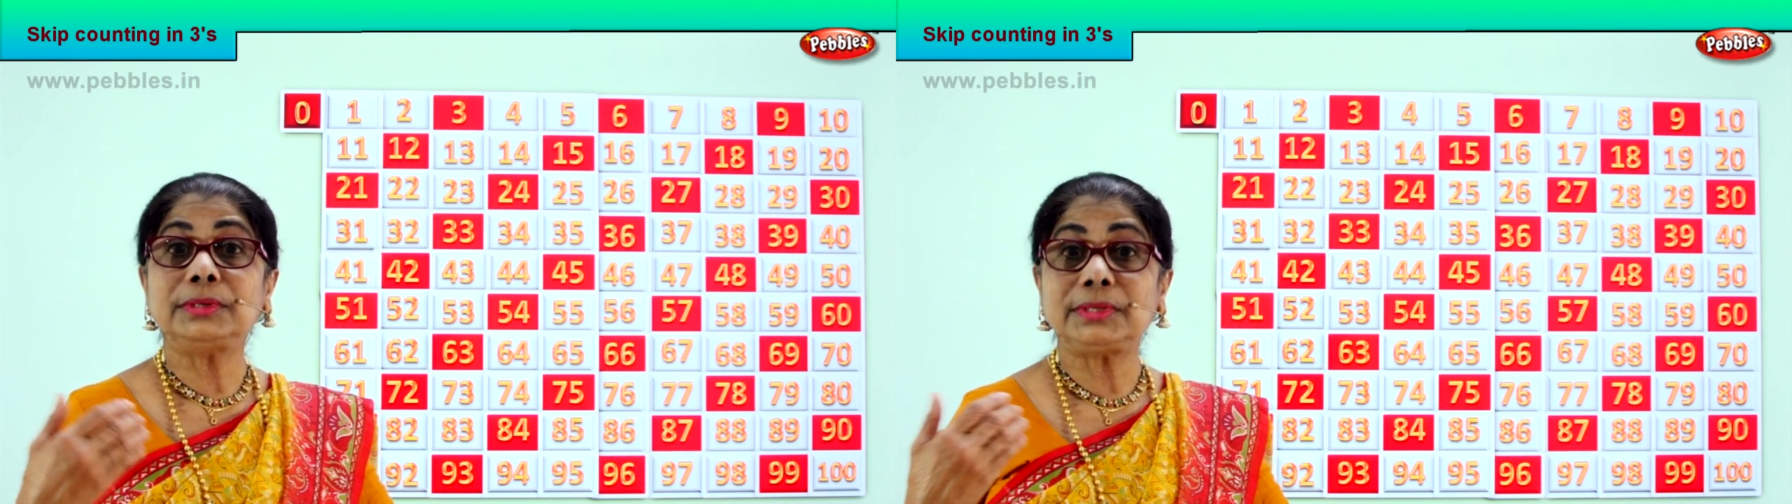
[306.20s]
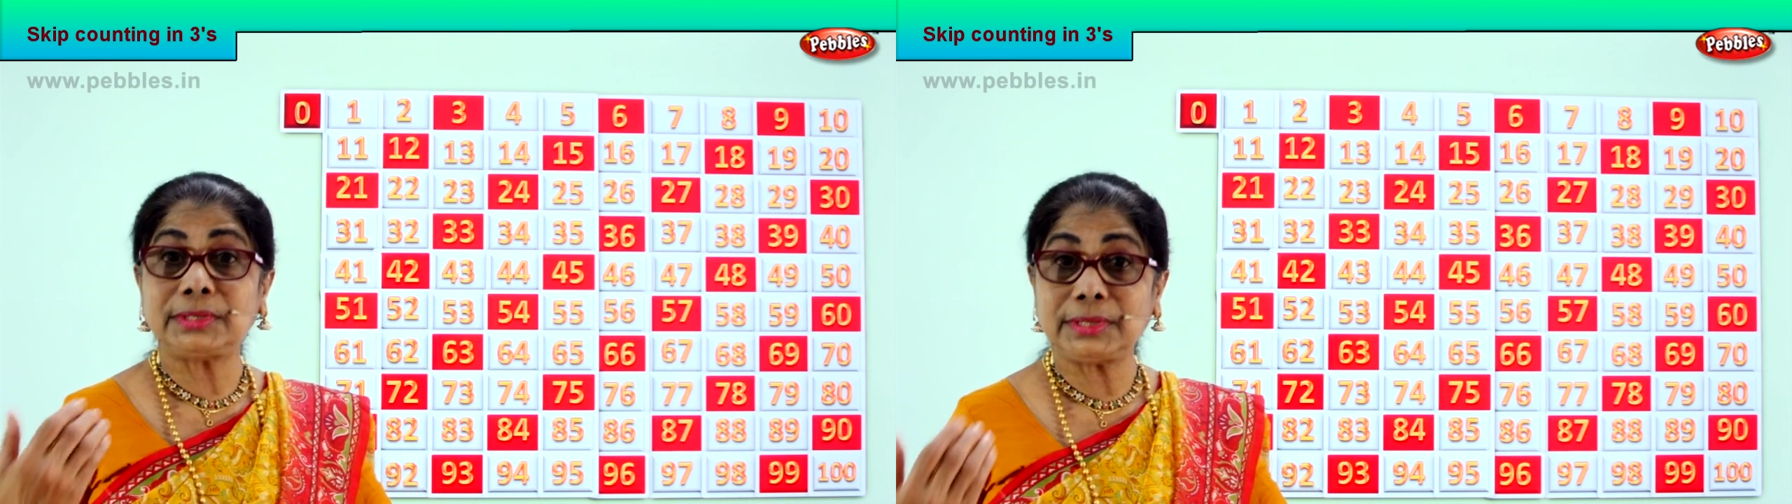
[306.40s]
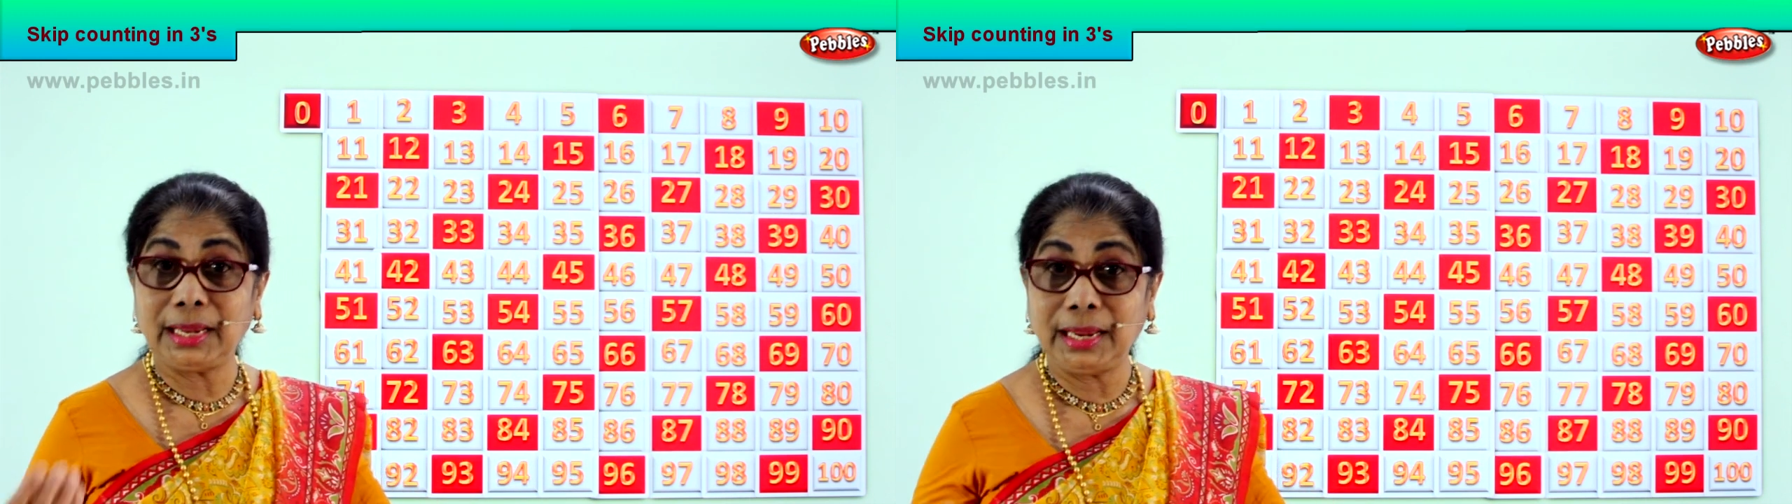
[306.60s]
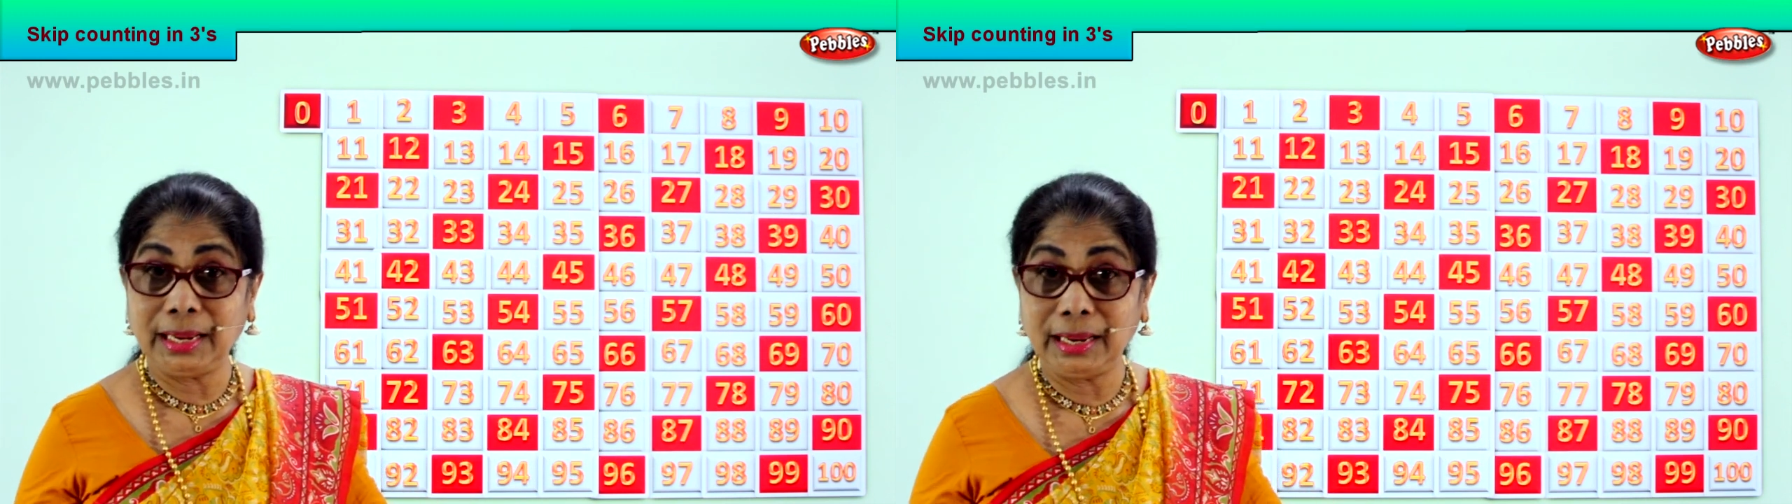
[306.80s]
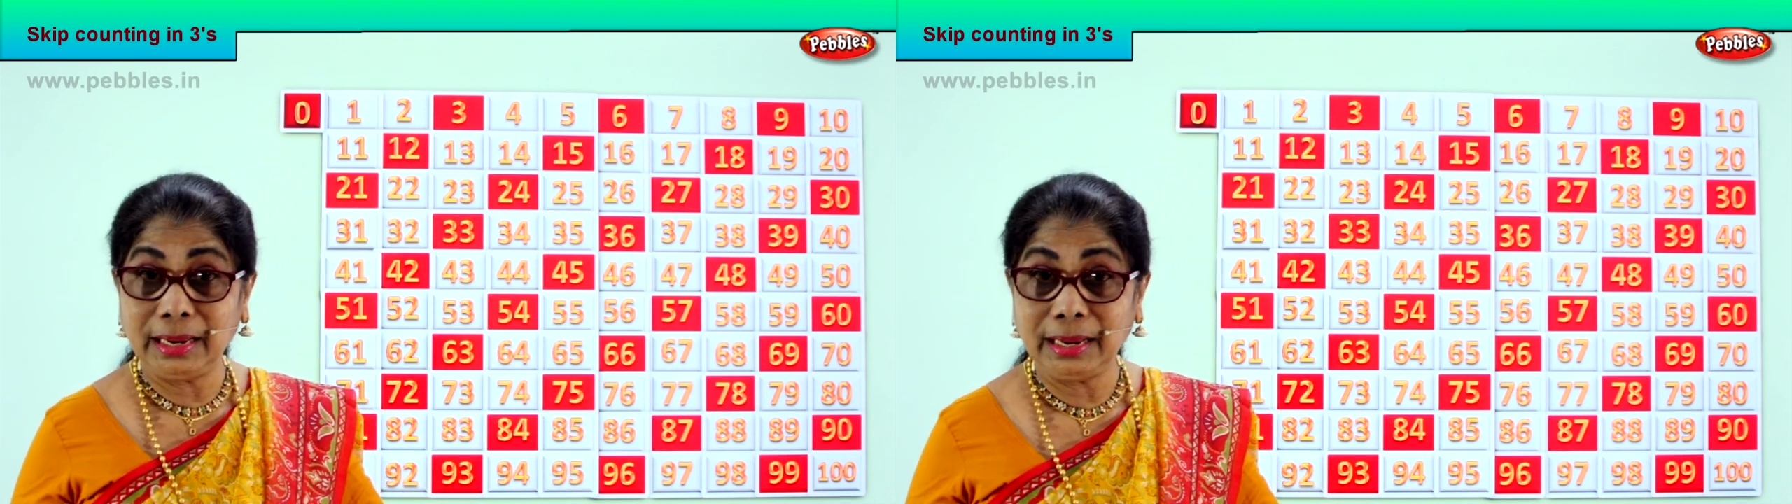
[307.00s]

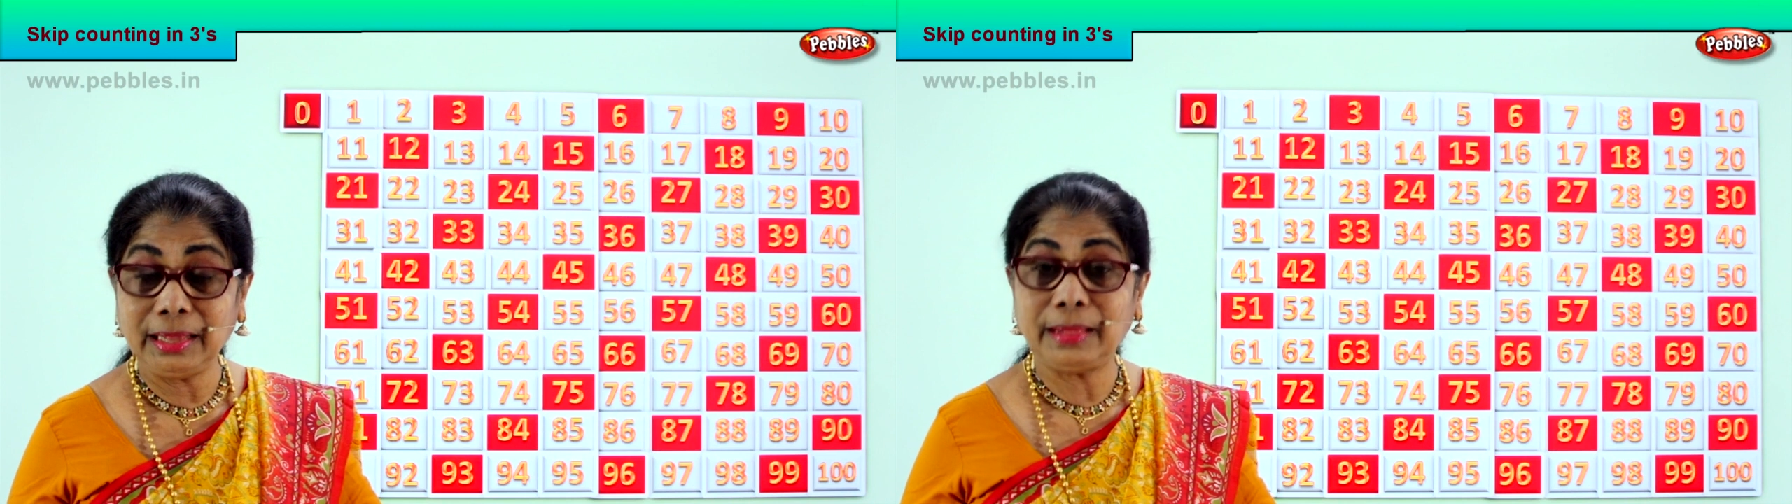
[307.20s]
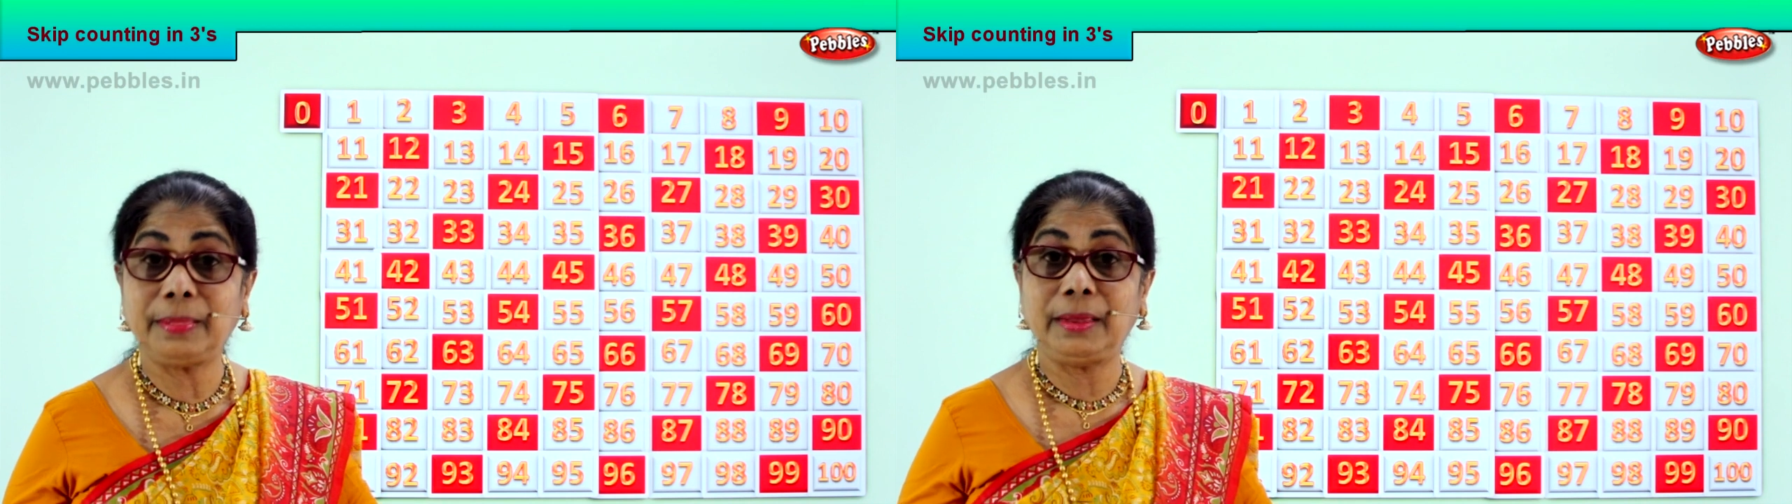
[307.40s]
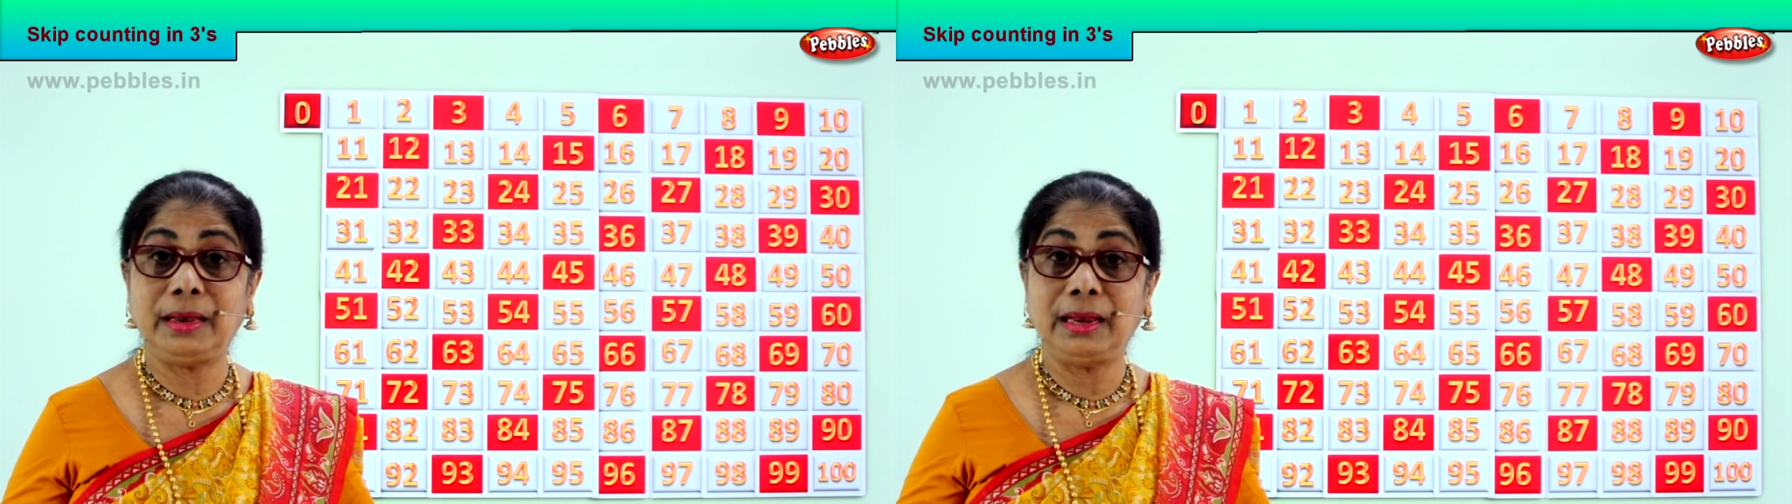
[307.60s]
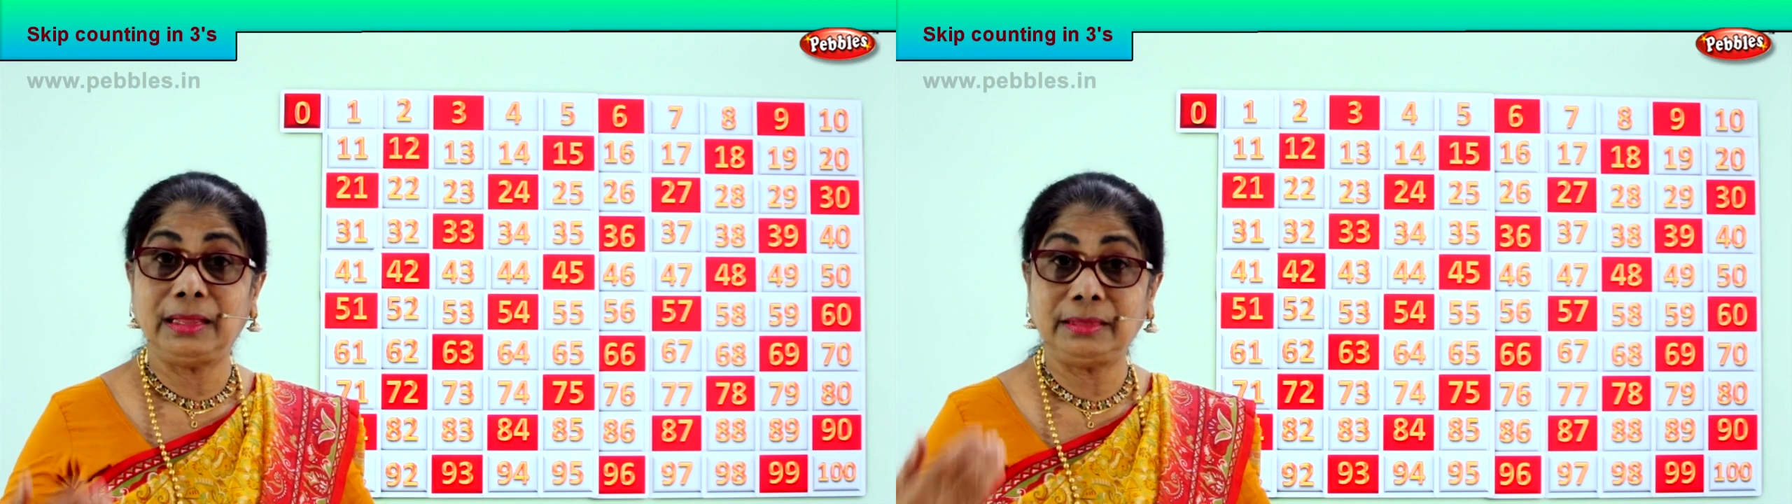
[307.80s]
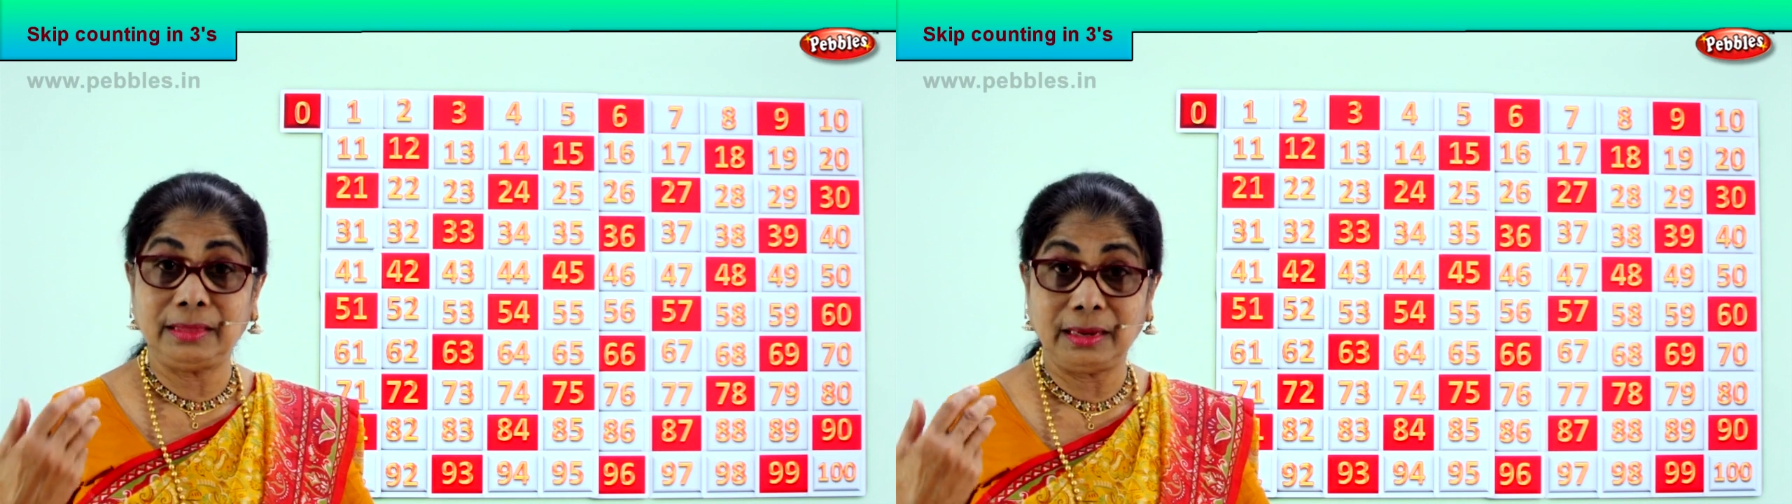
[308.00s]
say
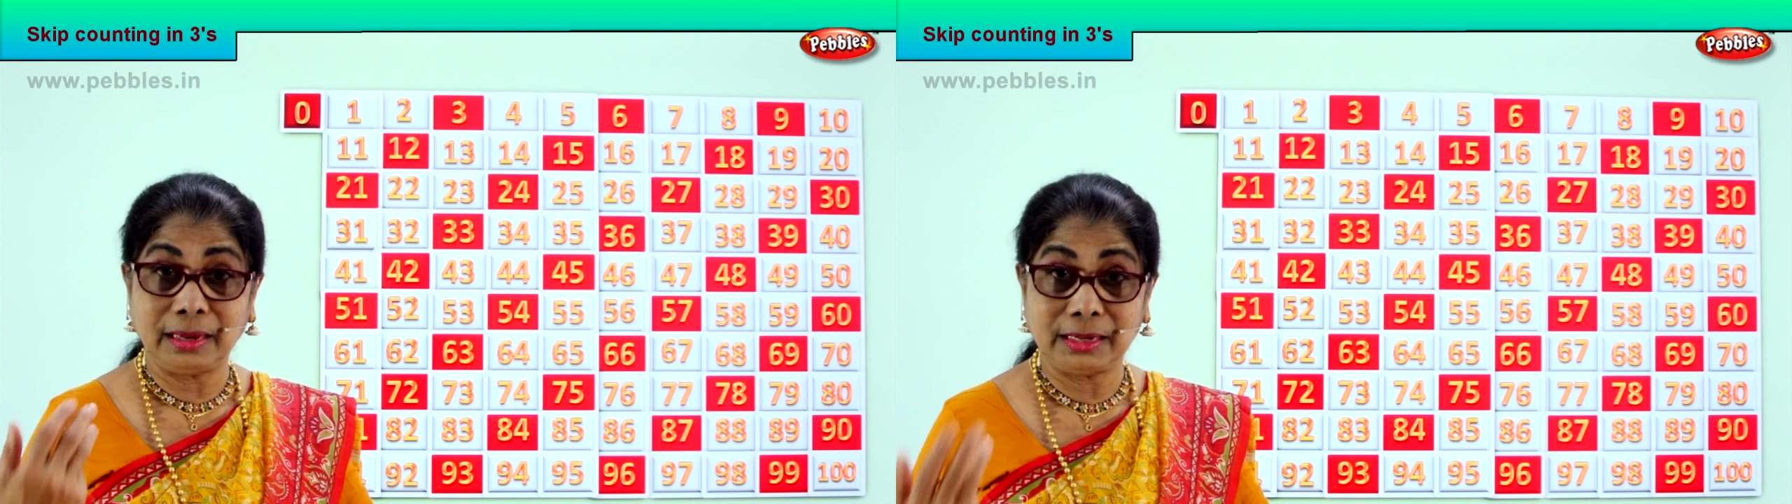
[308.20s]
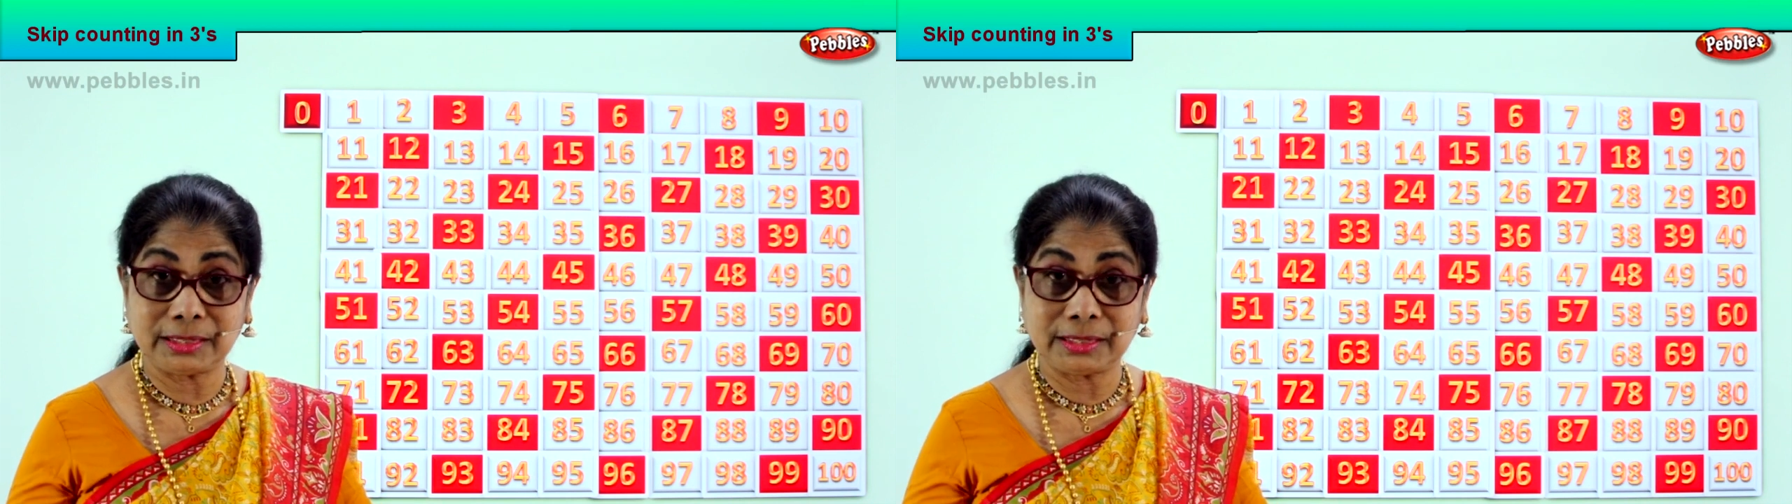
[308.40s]
the